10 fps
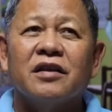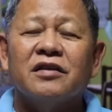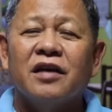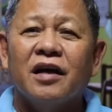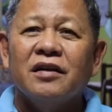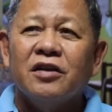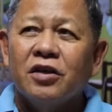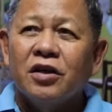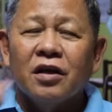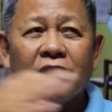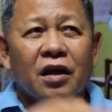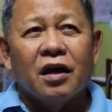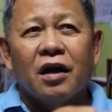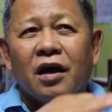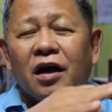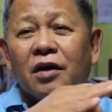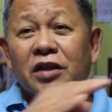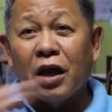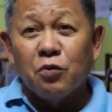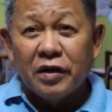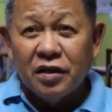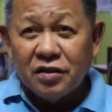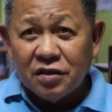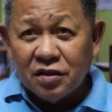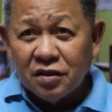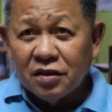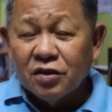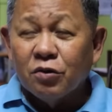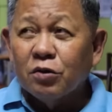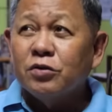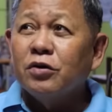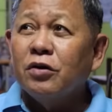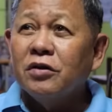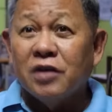But now, the Chinese presence is so destructive.